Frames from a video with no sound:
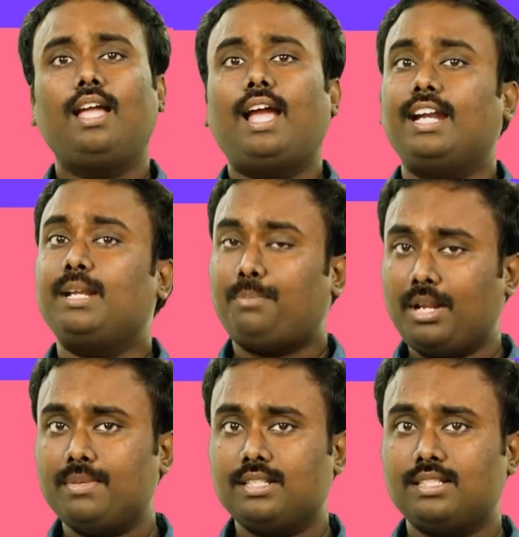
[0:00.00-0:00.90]
And a
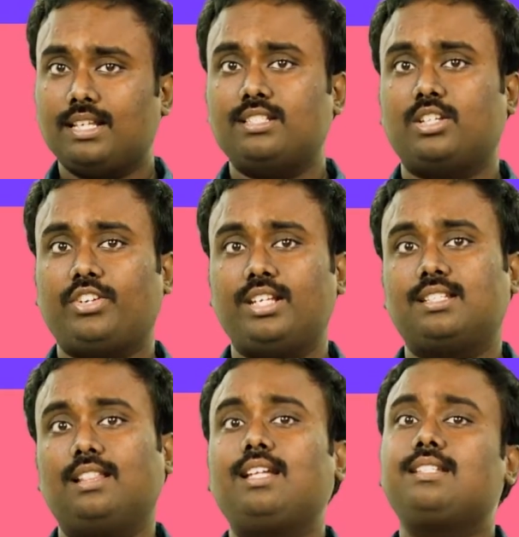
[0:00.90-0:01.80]
premise is a
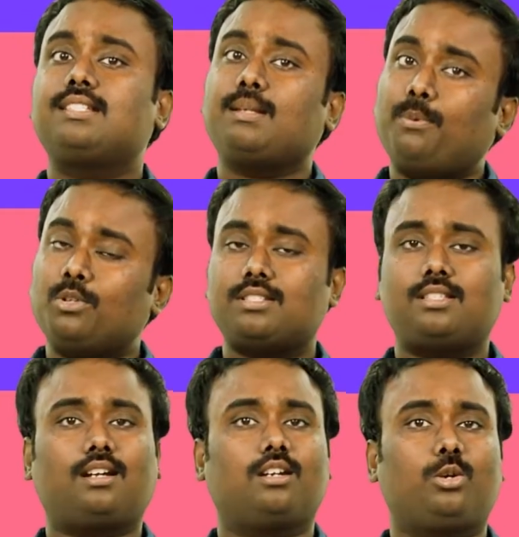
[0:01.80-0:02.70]
reason that supports the
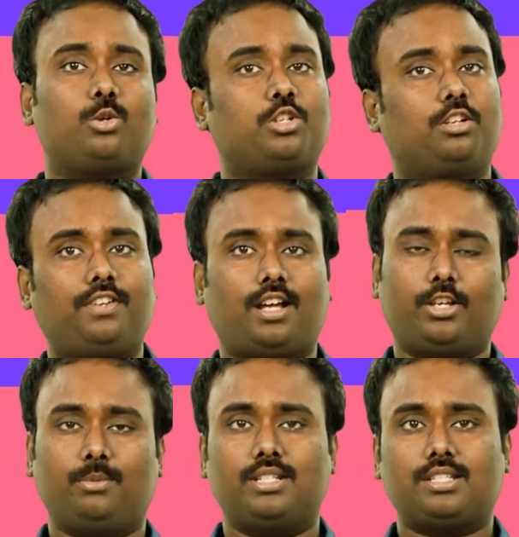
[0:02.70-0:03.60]
conclusion of an
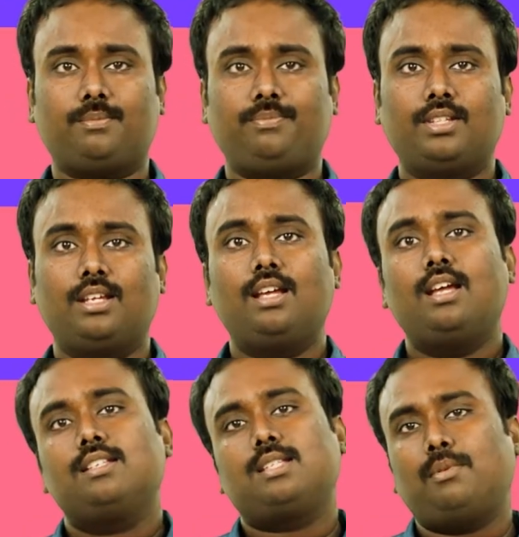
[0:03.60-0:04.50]
argument.
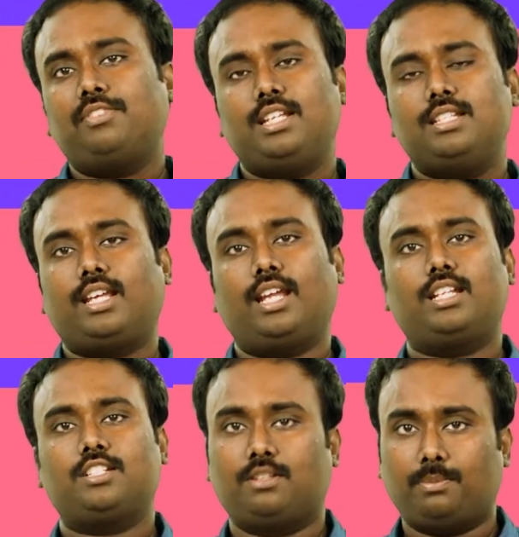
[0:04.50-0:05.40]
Some of the
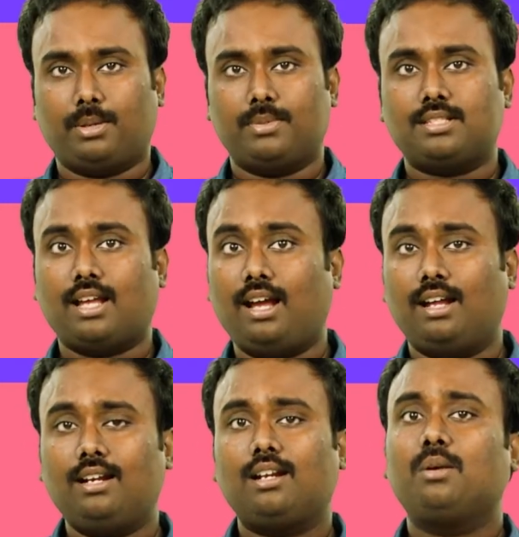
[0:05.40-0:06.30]
indicators of the premise
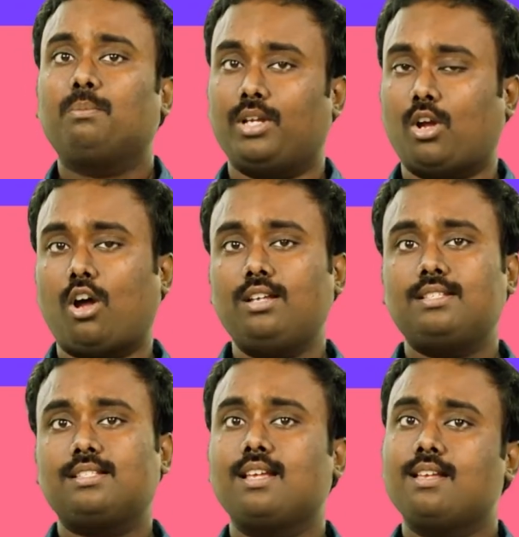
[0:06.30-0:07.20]
are
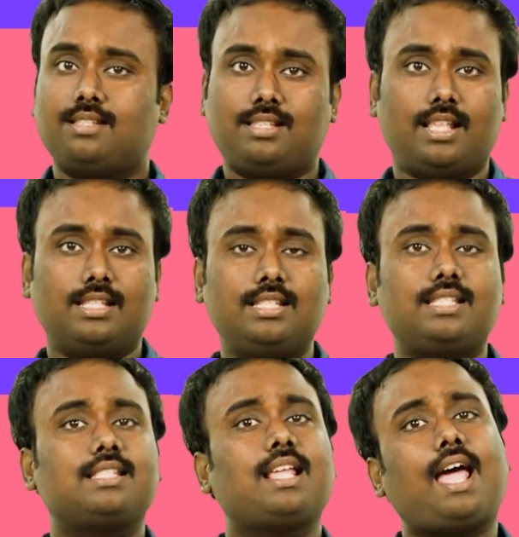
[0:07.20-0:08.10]
because, since,
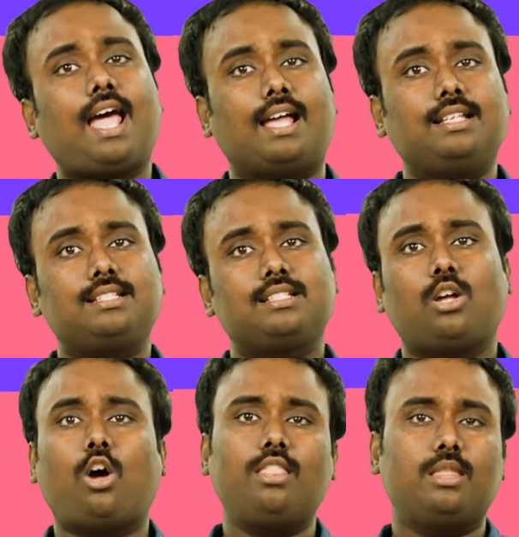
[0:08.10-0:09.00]
as,
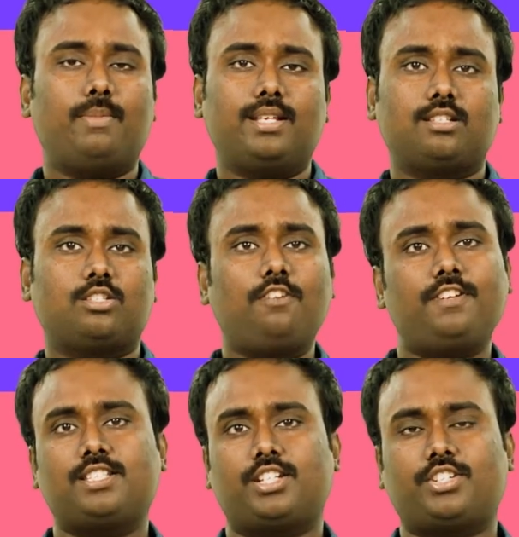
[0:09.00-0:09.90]
on the basis of,
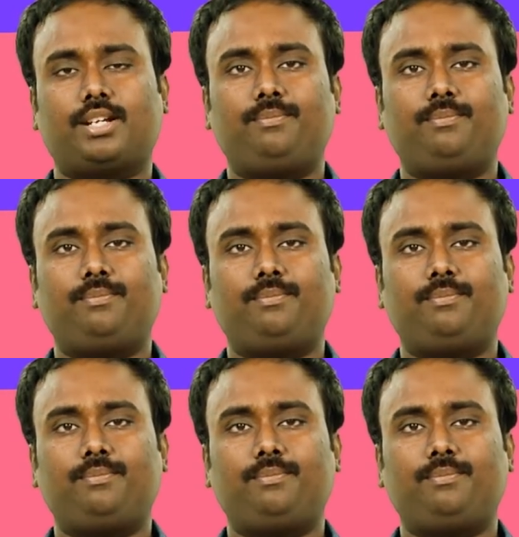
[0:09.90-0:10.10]
etc.